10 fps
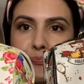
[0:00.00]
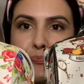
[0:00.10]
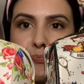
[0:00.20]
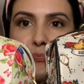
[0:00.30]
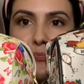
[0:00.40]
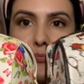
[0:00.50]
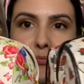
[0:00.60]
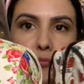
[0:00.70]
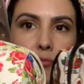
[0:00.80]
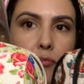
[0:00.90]

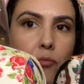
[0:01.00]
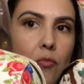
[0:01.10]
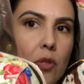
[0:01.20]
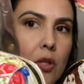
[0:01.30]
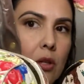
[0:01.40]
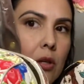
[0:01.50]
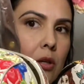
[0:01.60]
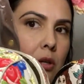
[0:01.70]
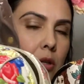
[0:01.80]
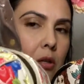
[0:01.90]

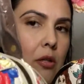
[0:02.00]
Nobody speaks.